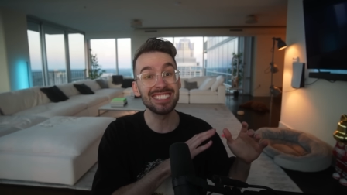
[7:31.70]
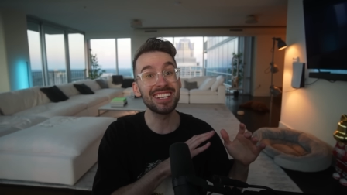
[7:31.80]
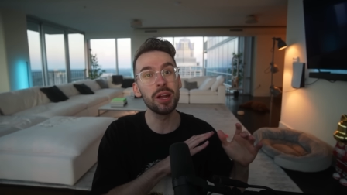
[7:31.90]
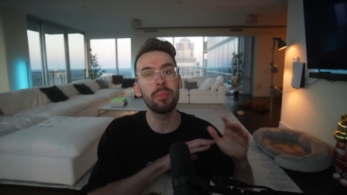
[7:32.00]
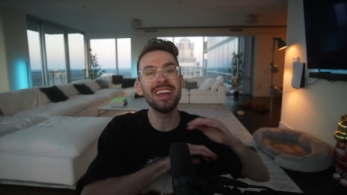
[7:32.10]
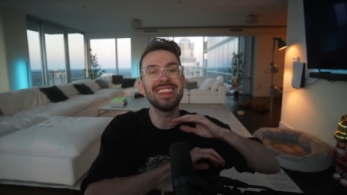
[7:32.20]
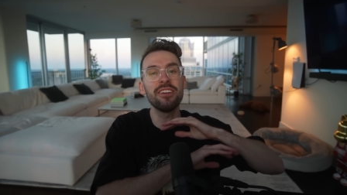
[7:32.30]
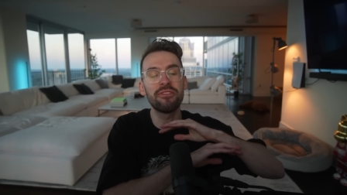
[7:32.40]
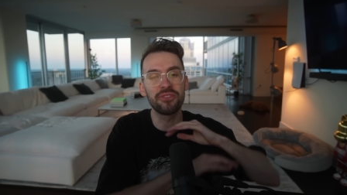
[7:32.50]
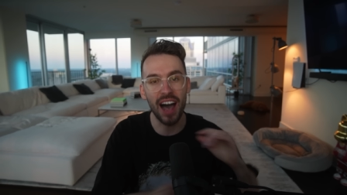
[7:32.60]
that's going to be
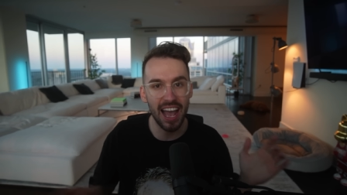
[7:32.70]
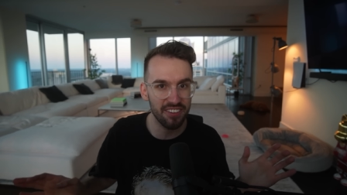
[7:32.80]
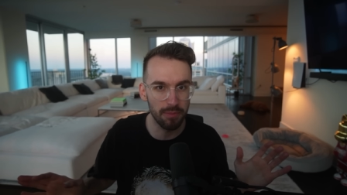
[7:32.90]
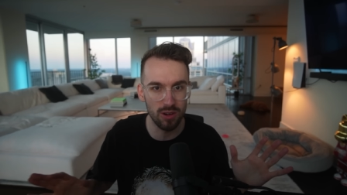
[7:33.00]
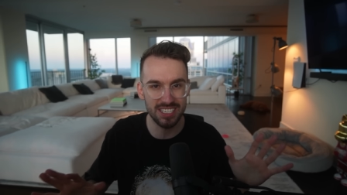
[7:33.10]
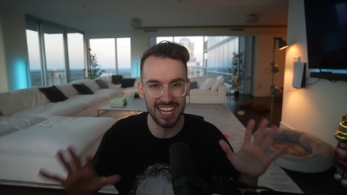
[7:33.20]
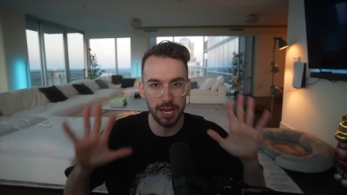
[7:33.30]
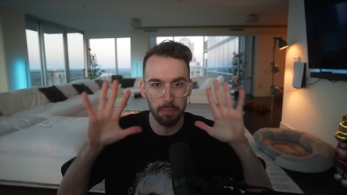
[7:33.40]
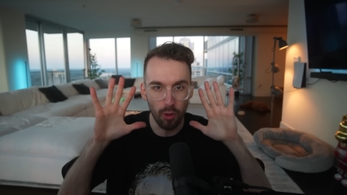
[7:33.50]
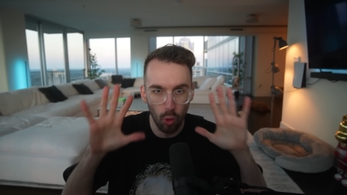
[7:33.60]
the 5 most
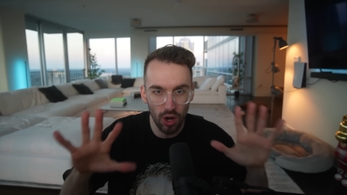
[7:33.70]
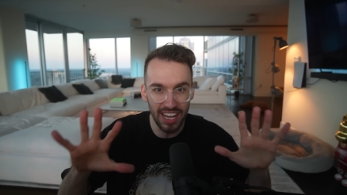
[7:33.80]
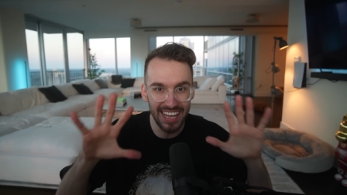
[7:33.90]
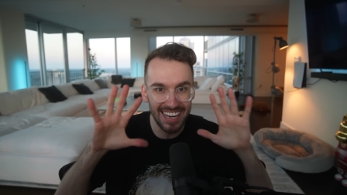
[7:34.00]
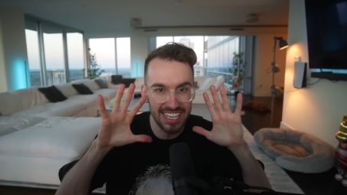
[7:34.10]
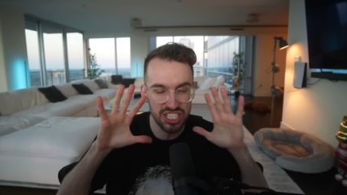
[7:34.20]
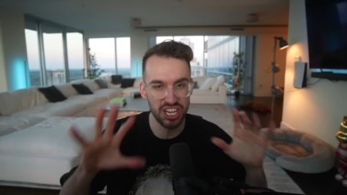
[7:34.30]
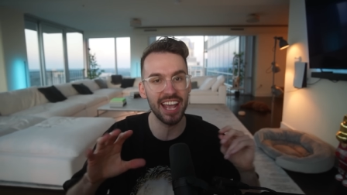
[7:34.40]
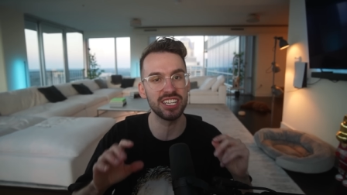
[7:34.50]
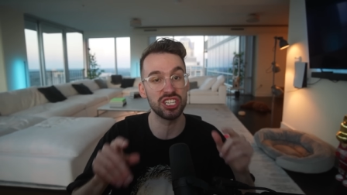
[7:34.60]
important
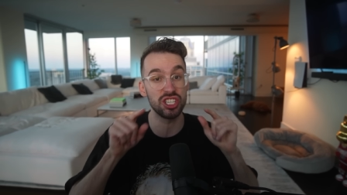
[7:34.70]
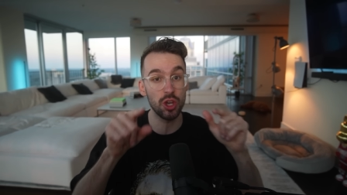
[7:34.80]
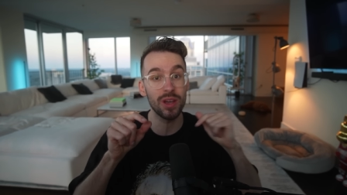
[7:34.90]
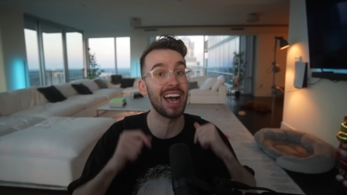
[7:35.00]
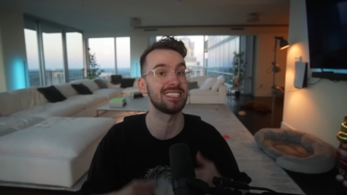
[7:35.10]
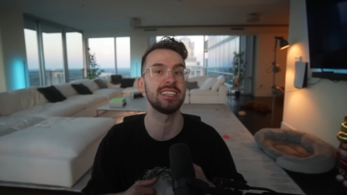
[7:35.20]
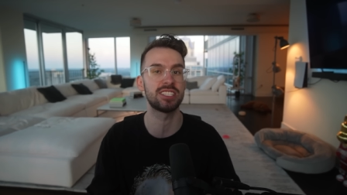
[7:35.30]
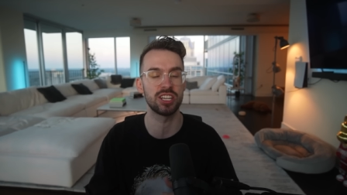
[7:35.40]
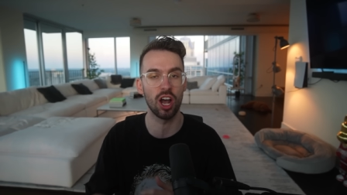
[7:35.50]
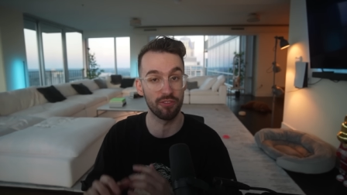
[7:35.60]
changes you guys
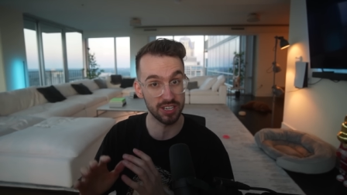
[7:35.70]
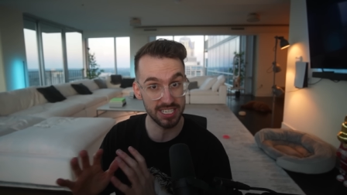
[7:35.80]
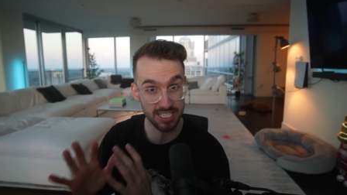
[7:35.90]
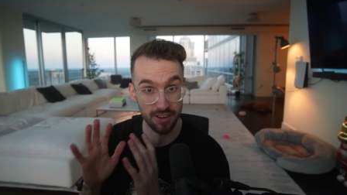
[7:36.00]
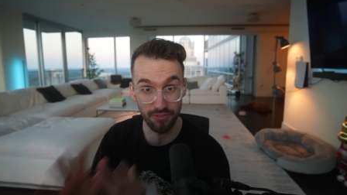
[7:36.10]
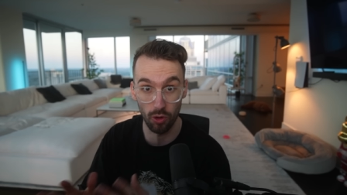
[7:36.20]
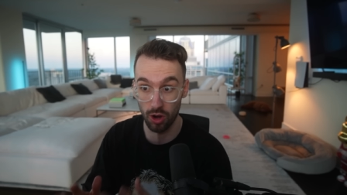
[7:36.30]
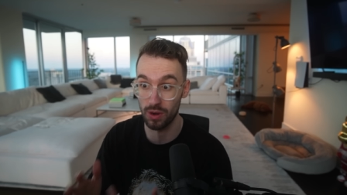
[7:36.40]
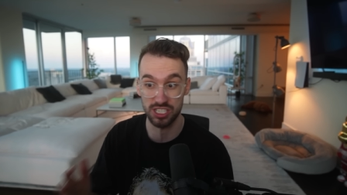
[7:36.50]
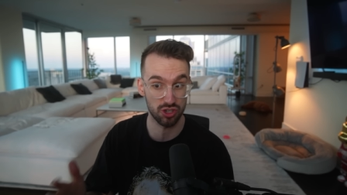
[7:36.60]
need to know for Season
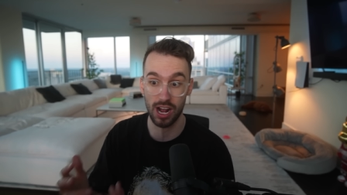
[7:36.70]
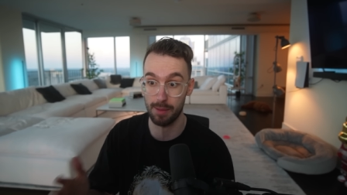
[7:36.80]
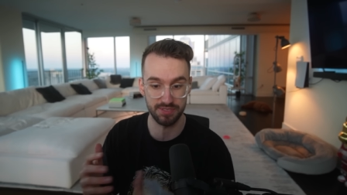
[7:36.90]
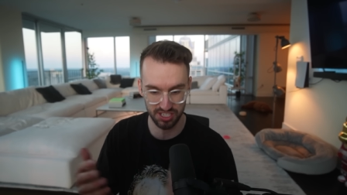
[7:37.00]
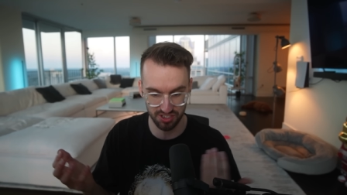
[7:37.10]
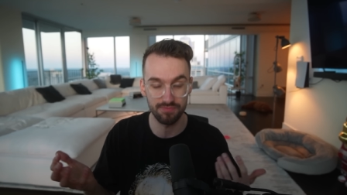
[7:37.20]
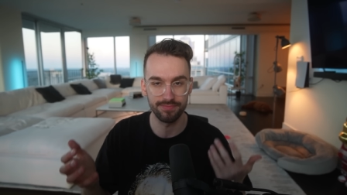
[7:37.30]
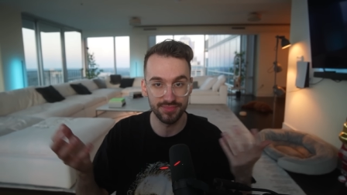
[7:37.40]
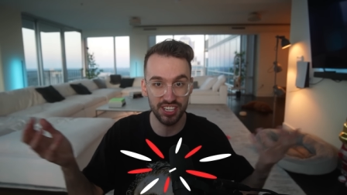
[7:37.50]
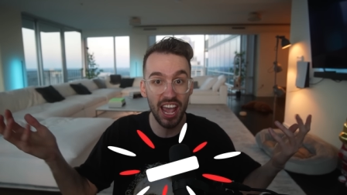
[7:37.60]
4, which drops
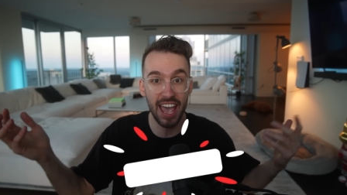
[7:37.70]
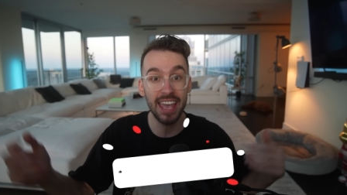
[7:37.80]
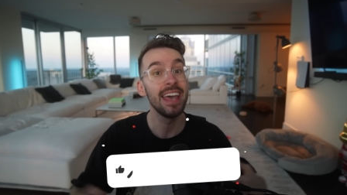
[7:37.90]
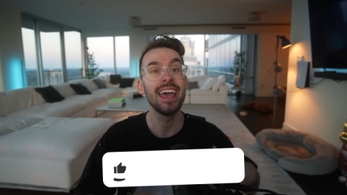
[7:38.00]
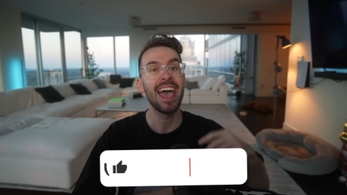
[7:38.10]
today.